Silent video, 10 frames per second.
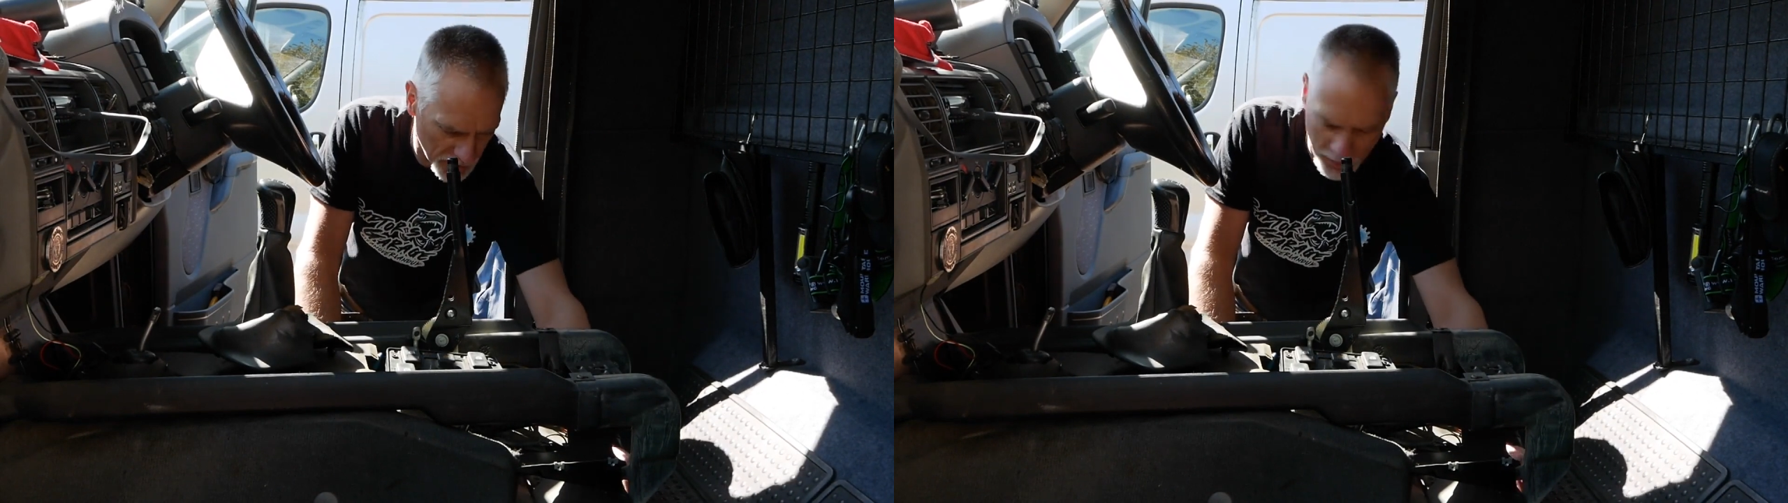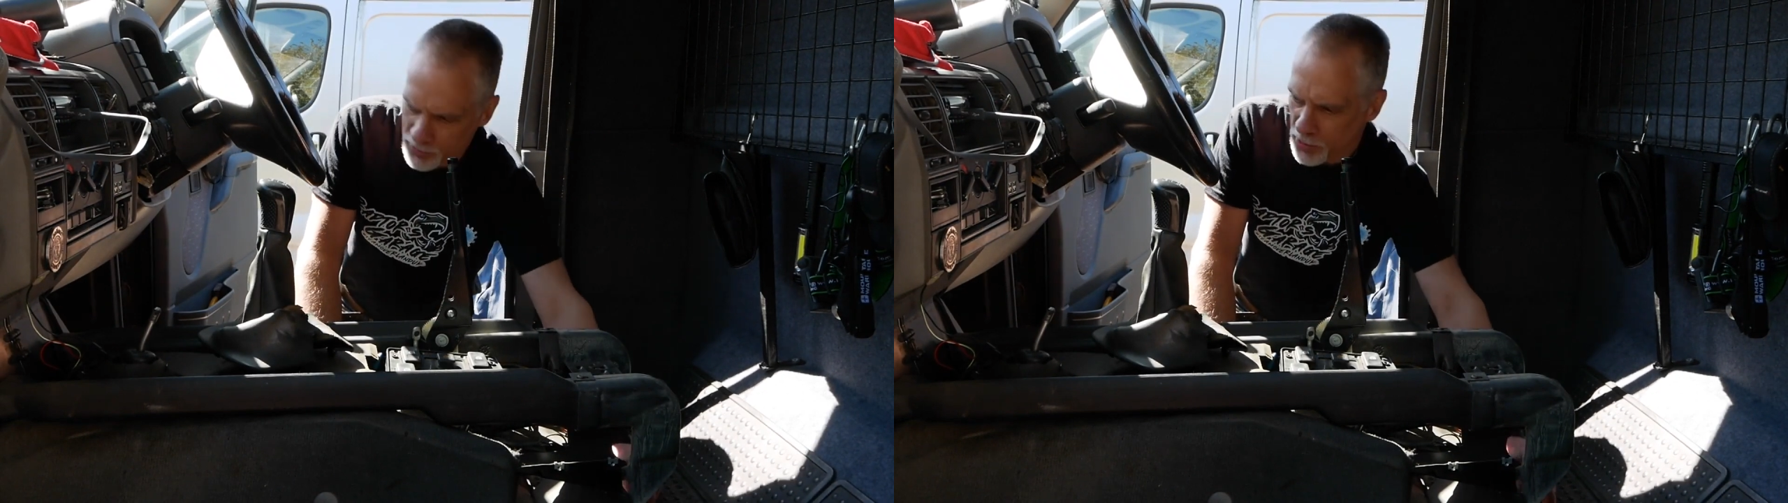
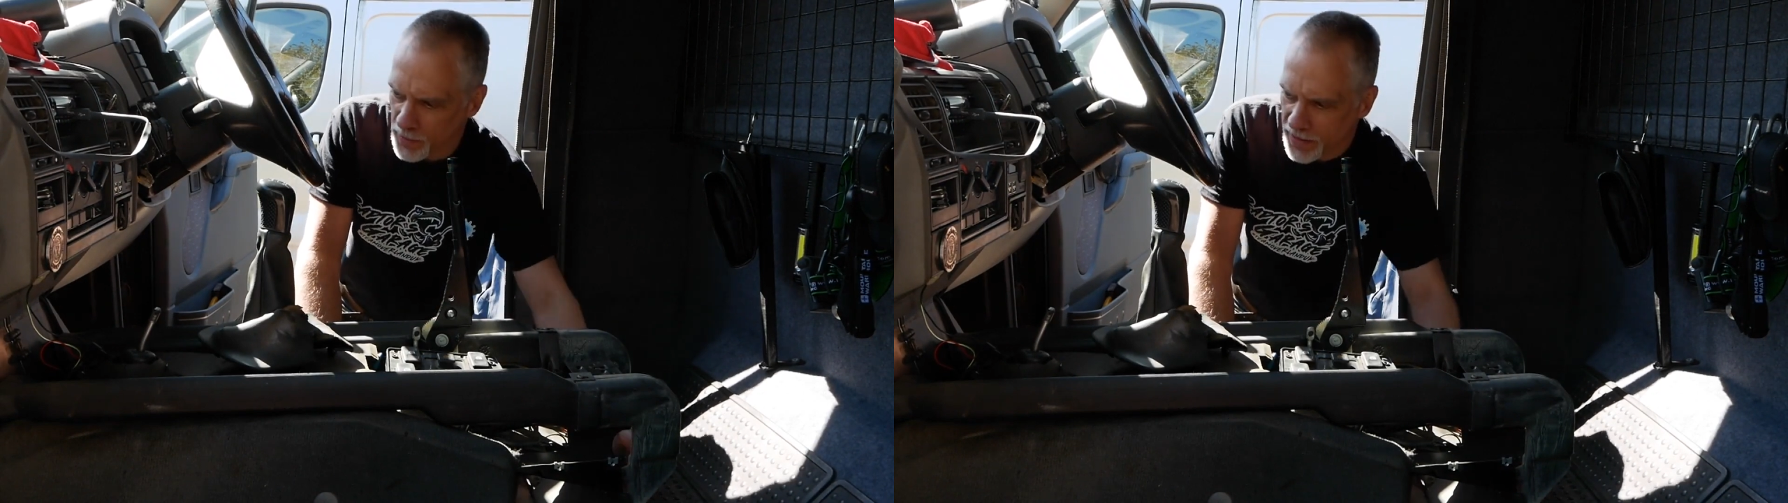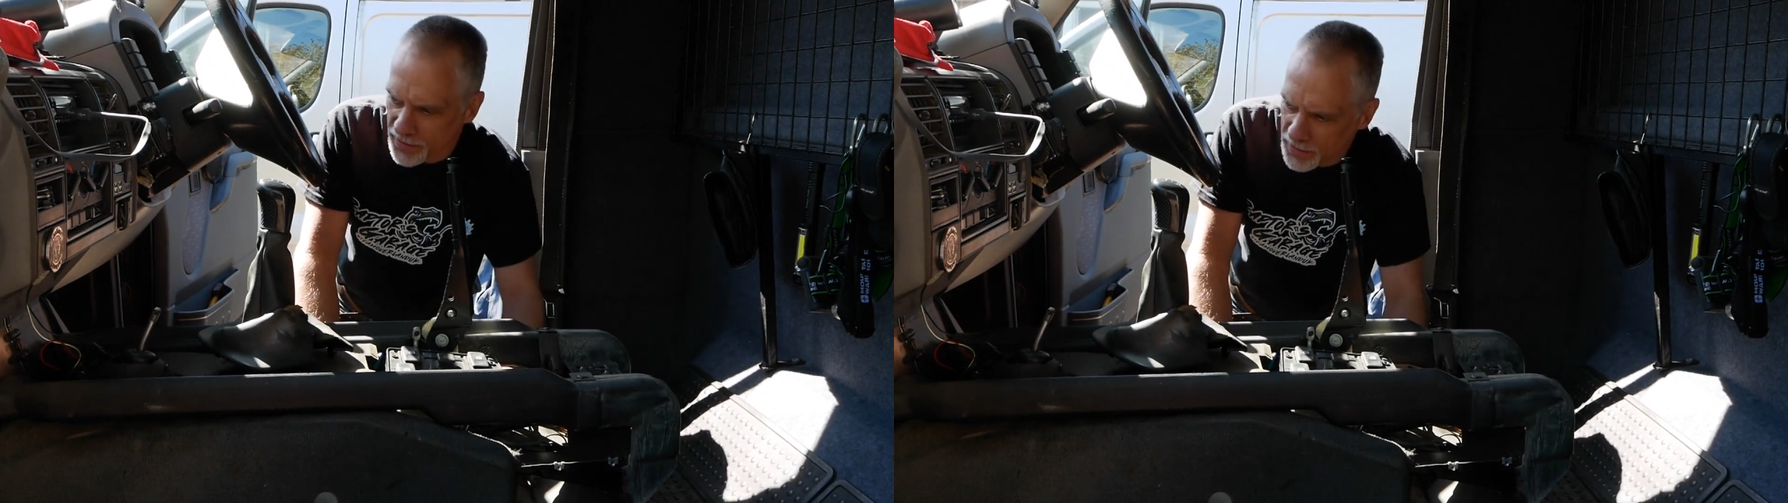It was
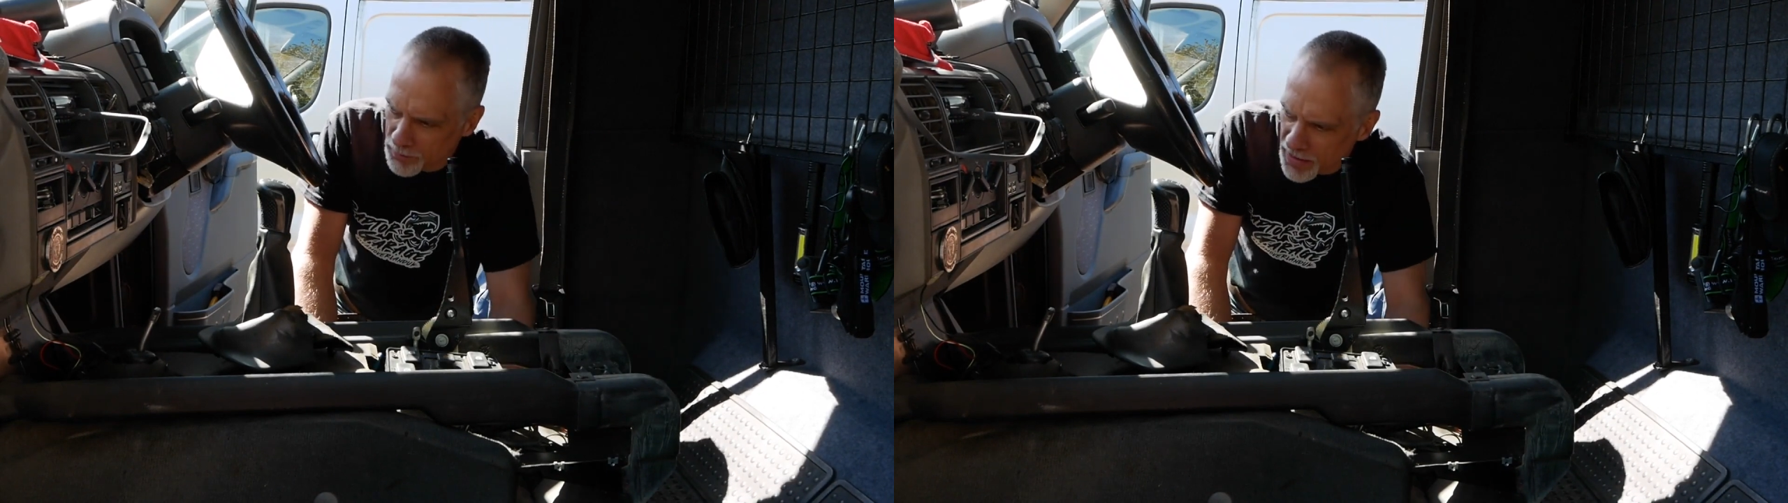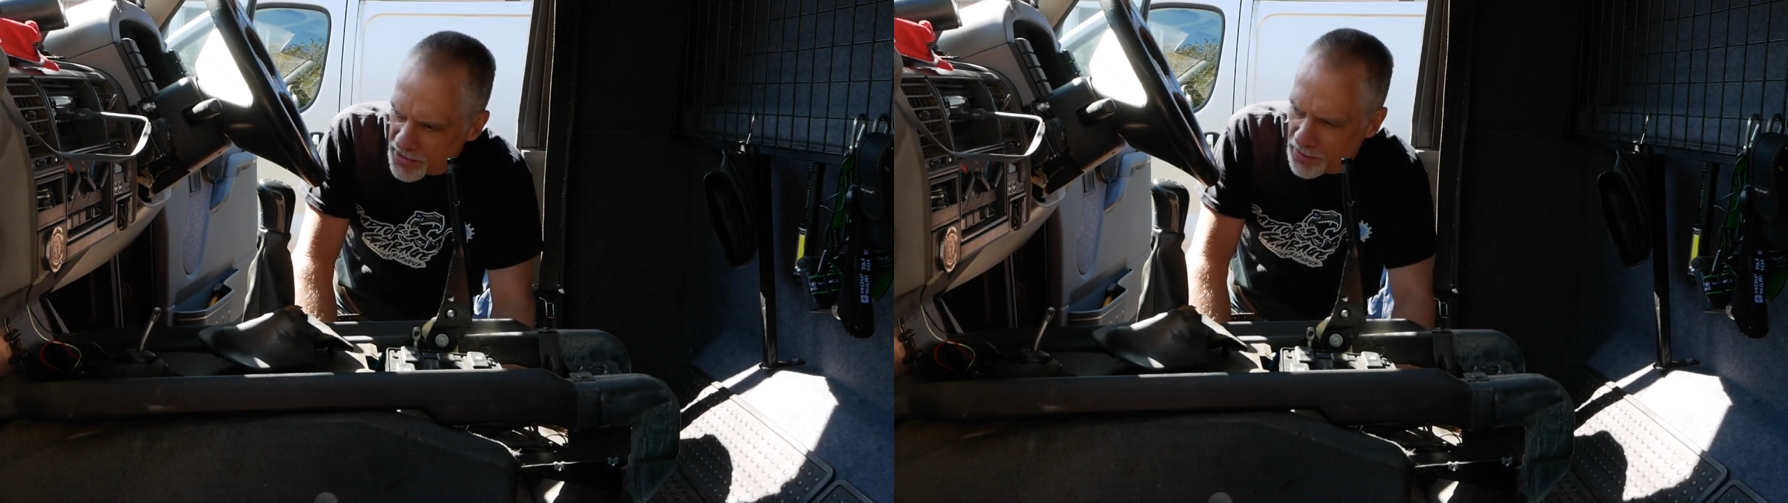quicker than
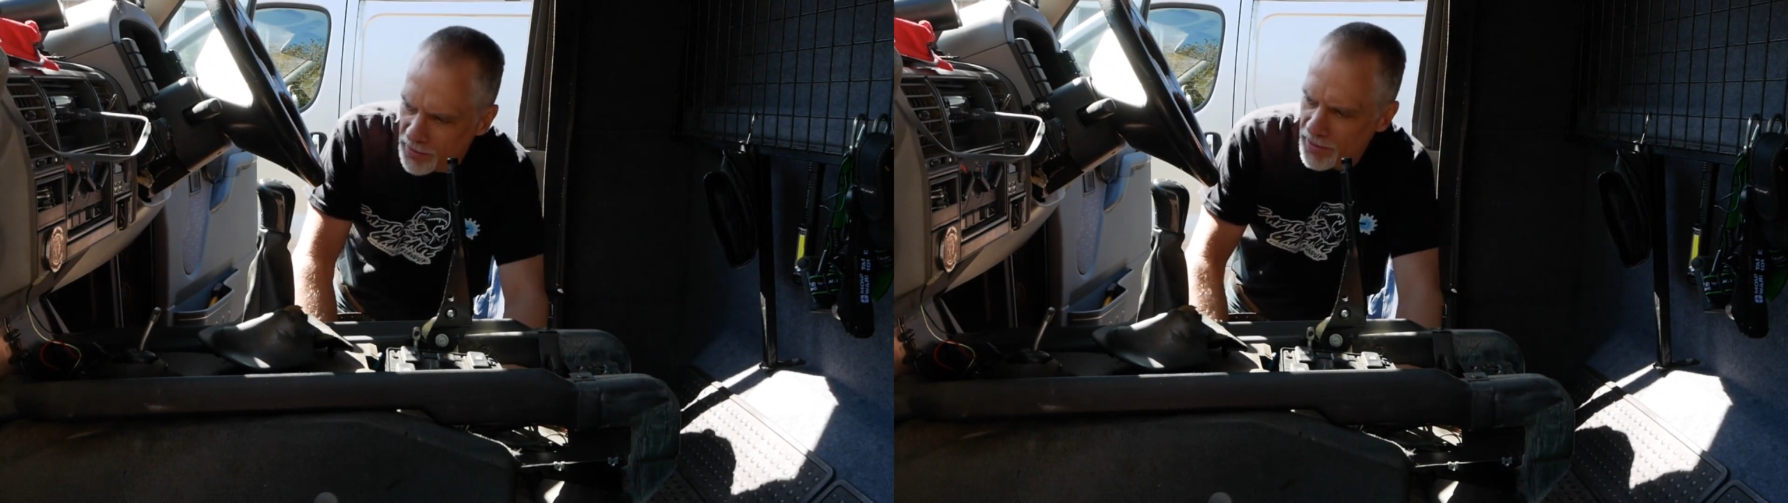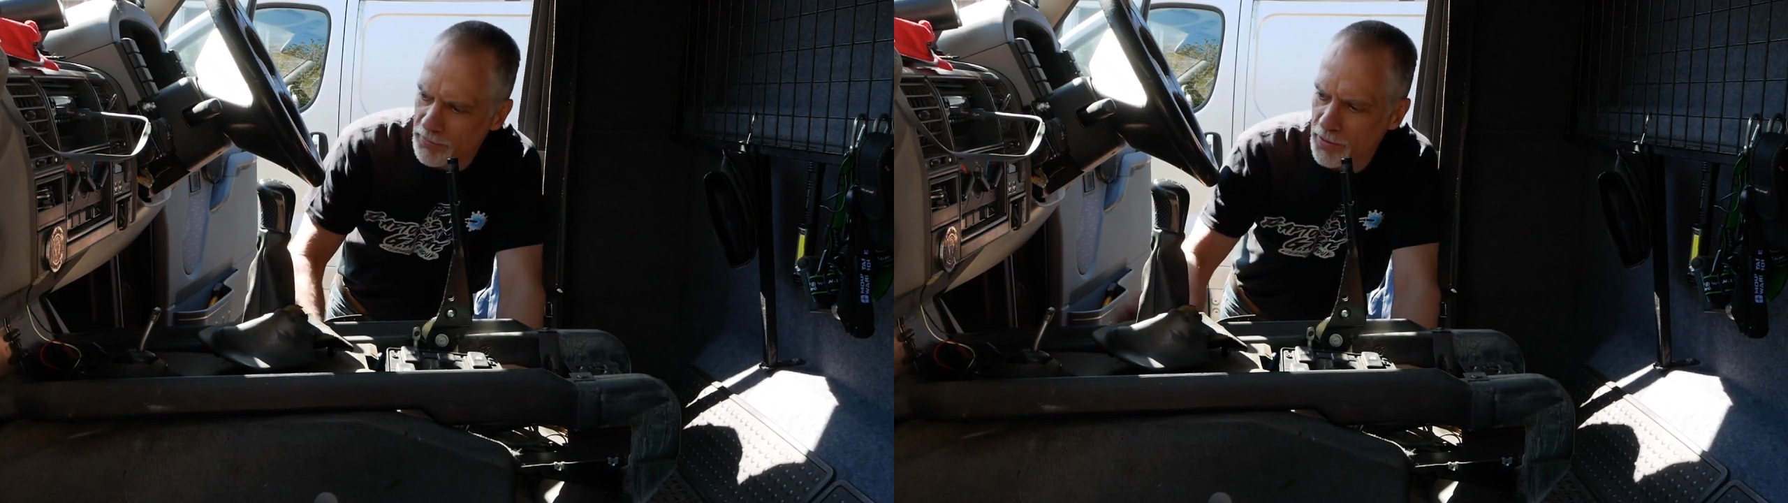messing around